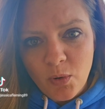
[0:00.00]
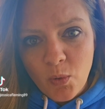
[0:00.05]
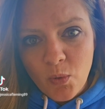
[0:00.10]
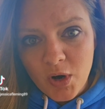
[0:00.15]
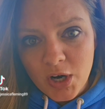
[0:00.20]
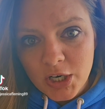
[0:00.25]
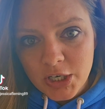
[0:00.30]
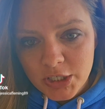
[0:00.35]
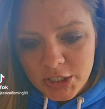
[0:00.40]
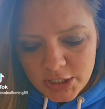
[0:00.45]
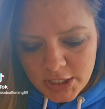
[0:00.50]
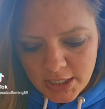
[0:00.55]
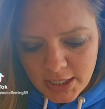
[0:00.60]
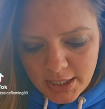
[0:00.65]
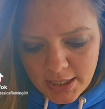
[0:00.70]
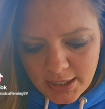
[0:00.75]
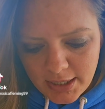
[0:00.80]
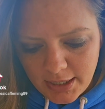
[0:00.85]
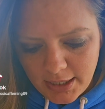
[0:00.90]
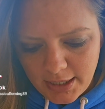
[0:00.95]
Forge
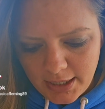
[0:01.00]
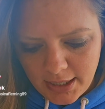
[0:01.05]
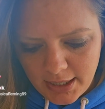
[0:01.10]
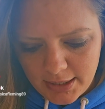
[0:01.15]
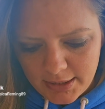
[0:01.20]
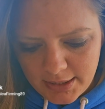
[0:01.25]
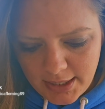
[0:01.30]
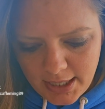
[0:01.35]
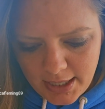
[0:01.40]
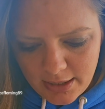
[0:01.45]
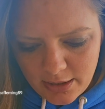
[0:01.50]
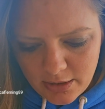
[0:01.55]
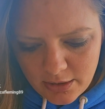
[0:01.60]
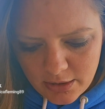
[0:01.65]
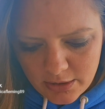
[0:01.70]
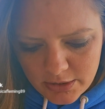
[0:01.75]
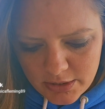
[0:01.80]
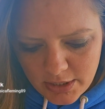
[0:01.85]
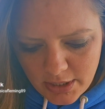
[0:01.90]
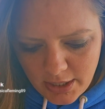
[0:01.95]
in
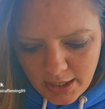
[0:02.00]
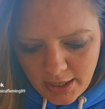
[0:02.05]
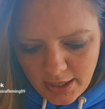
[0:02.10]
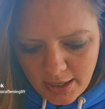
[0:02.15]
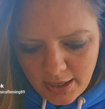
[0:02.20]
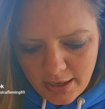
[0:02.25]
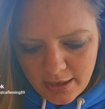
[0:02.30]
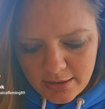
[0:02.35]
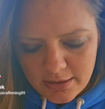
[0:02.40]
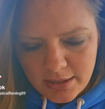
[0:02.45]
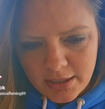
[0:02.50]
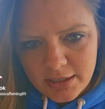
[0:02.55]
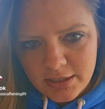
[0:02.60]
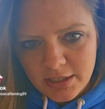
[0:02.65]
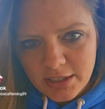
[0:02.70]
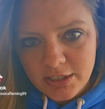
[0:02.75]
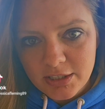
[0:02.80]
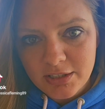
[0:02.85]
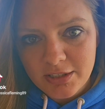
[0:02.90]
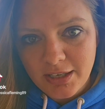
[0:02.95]
theaters, and
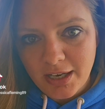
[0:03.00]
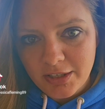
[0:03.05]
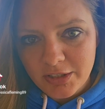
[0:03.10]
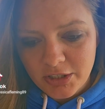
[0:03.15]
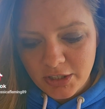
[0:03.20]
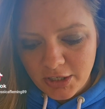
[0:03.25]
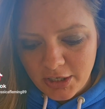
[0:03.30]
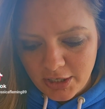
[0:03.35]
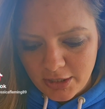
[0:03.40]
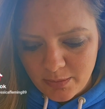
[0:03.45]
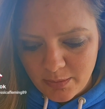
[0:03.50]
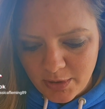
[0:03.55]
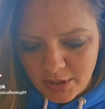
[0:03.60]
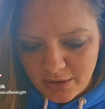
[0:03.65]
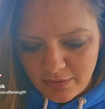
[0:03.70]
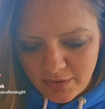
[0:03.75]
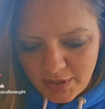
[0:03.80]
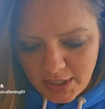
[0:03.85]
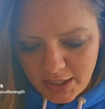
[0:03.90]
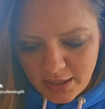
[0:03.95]
this is such a good
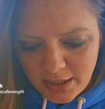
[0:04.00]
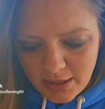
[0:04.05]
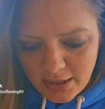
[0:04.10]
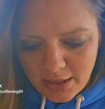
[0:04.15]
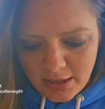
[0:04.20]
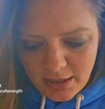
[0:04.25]
movie.